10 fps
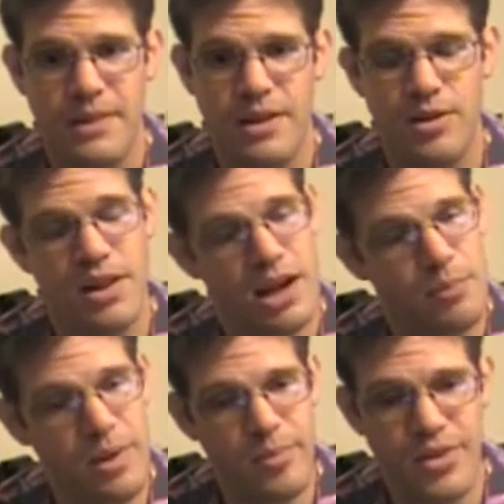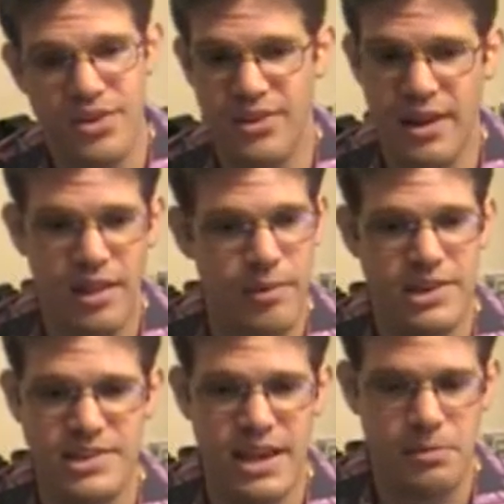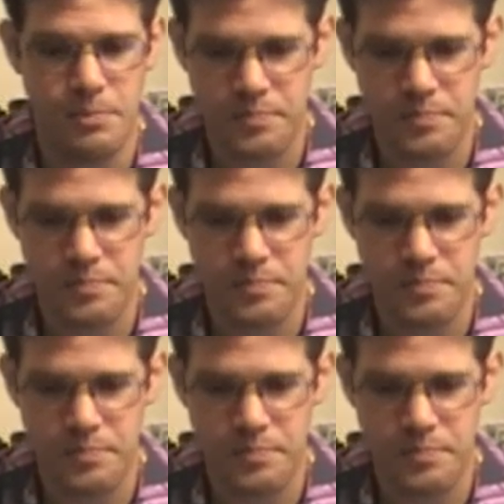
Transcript: you know a lot of people they say they may say